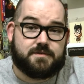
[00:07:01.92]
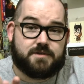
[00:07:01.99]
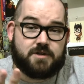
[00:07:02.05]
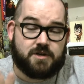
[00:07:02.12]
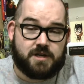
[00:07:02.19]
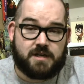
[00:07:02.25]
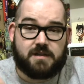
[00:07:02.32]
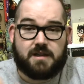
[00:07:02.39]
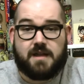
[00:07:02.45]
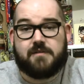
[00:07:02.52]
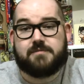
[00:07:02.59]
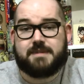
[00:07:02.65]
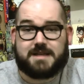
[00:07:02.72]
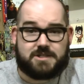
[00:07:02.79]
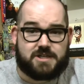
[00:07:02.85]
you're going to
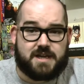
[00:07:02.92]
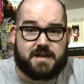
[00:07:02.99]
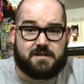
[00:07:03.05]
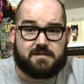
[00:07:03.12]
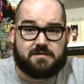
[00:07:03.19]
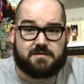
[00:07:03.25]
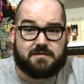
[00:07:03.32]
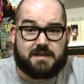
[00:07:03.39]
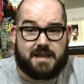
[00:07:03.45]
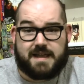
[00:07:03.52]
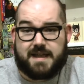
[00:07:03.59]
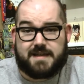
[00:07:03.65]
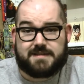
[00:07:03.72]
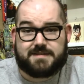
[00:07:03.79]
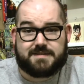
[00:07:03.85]
love my channel, I
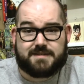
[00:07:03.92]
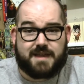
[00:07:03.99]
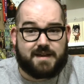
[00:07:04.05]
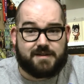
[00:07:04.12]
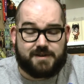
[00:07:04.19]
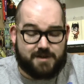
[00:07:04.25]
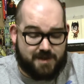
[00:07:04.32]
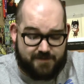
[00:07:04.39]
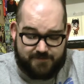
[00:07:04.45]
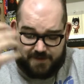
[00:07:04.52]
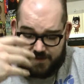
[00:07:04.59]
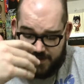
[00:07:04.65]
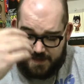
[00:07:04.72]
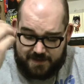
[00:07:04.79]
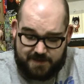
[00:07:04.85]
guess. I don't know. I
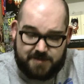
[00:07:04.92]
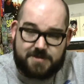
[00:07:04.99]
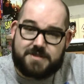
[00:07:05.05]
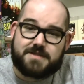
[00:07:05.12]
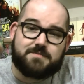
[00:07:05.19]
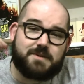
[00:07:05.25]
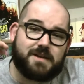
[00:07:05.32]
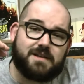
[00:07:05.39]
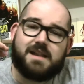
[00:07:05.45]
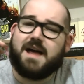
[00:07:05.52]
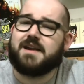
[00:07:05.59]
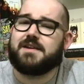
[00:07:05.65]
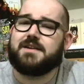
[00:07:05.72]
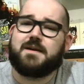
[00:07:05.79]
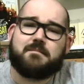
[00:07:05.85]
feel like there's just been a
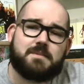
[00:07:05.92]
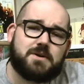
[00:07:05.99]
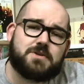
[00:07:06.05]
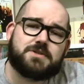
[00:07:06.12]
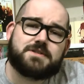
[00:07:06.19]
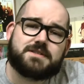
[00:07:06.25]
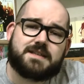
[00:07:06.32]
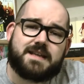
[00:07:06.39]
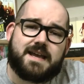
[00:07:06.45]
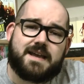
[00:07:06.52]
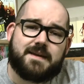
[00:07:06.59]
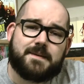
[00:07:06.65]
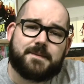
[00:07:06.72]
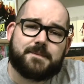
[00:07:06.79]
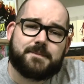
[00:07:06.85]
lot of numbers today.